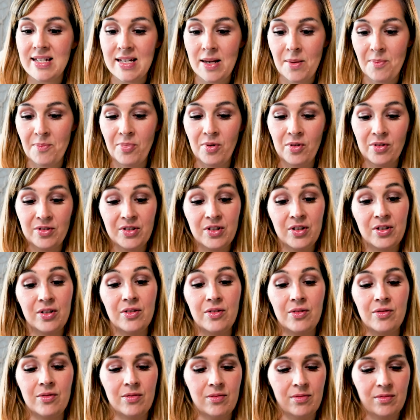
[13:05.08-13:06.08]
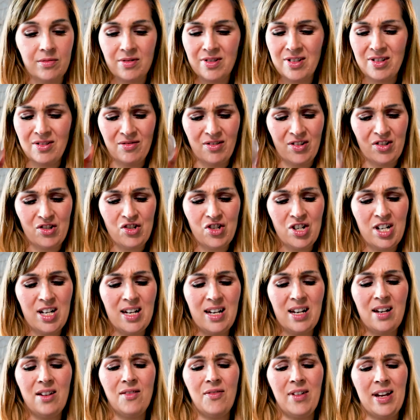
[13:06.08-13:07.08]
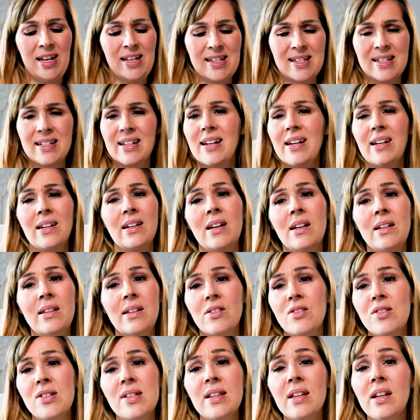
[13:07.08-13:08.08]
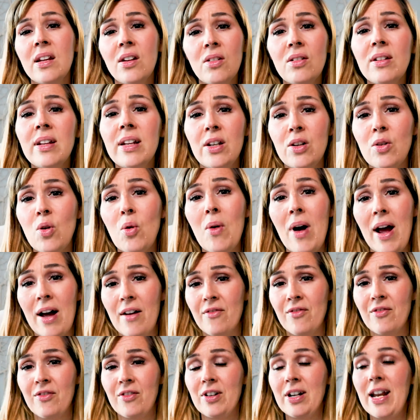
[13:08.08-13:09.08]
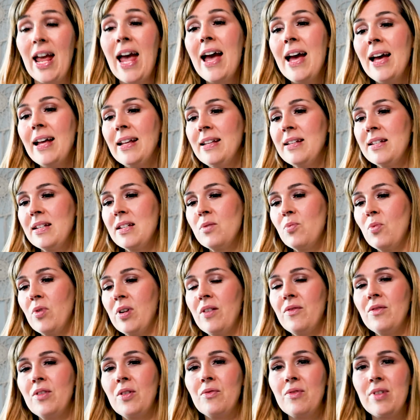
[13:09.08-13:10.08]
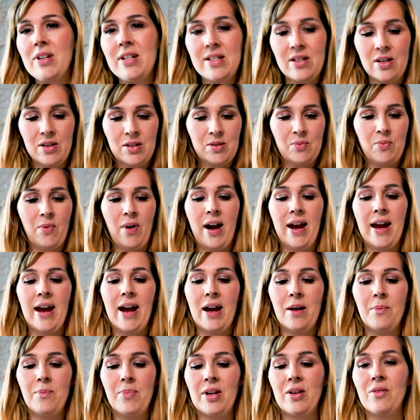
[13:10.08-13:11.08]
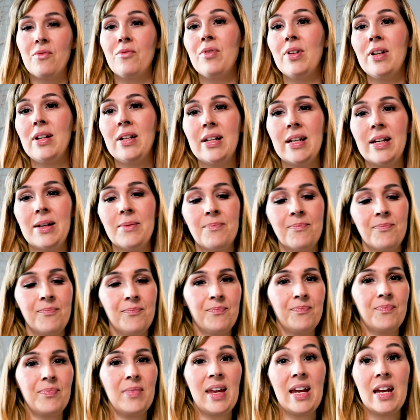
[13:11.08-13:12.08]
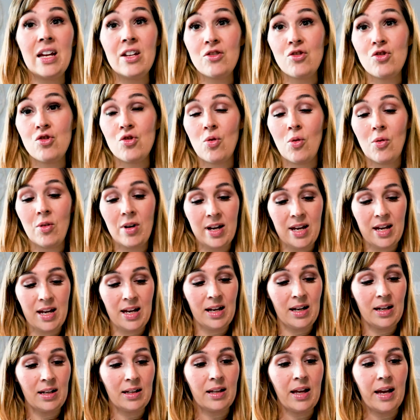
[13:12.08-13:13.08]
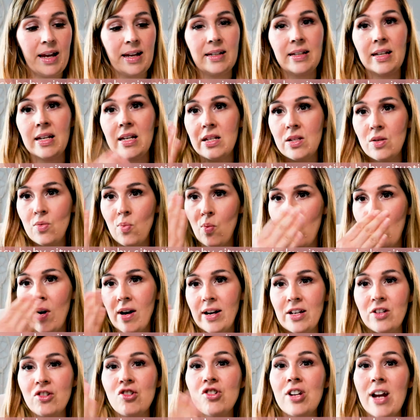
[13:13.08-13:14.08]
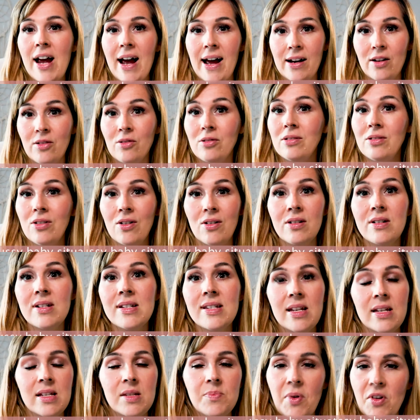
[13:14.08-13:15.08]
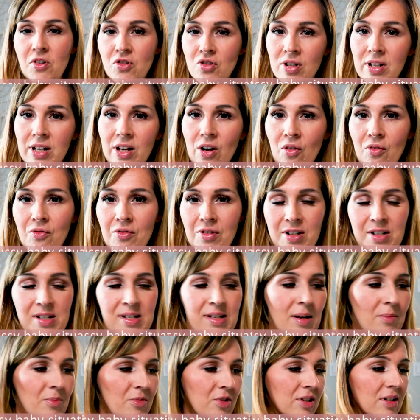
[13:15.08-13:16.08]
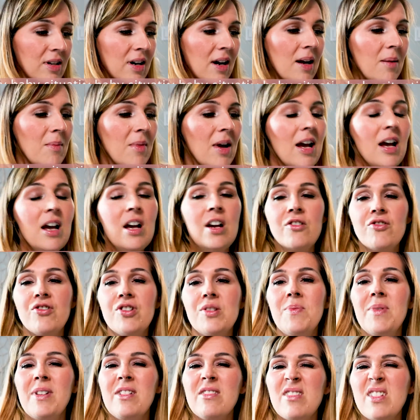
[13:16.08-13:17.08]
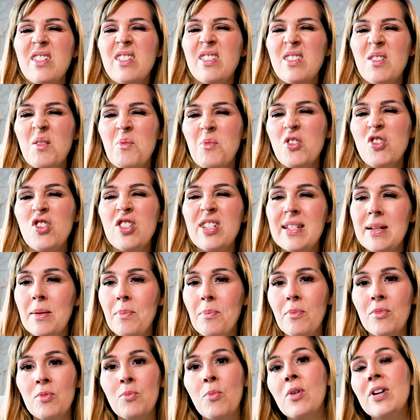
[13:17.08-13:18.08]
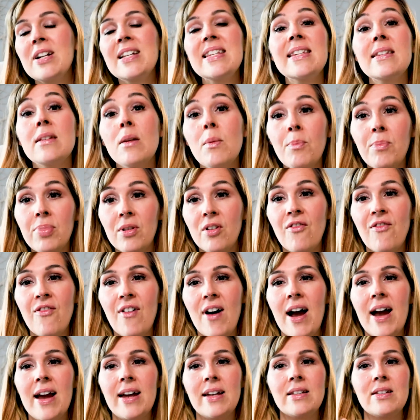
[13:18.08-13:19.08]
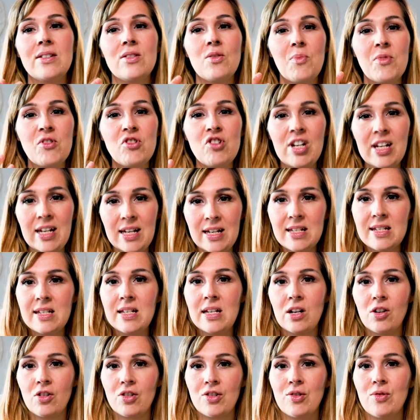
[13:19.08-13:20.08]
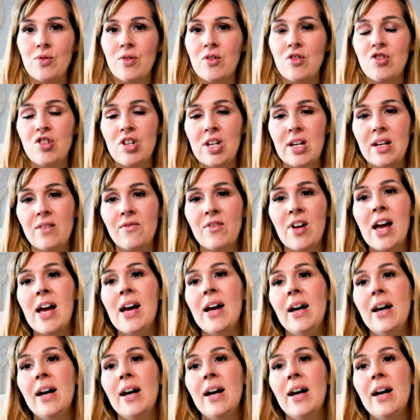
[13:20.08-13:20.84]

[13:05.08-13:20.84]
simple to achieve. It's like there's literally no effort. This is one of the reasons why I've been really enjoying like these one shadow looks, especially over the summertime, just because it's so much more simplified, so much easier to achieve